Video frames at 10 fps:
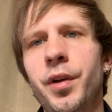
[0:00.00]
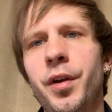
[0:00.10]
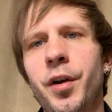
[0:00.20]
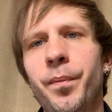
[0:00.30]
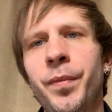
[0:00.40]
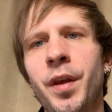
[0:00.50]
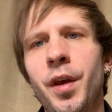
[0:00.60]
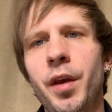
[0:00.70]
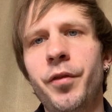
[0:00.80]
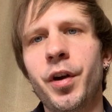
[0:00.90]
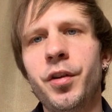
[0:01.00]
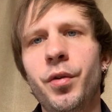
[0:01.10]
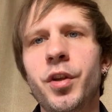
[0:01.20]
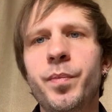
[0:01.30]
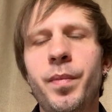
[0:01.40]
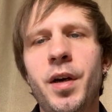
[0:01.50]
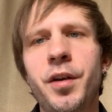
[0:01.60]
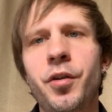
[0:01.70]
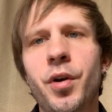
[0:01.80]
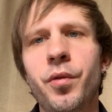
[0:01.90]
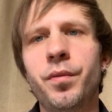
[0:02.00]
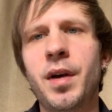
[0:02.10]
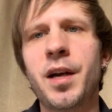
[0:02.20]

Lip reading: And if you're going to do this on your own,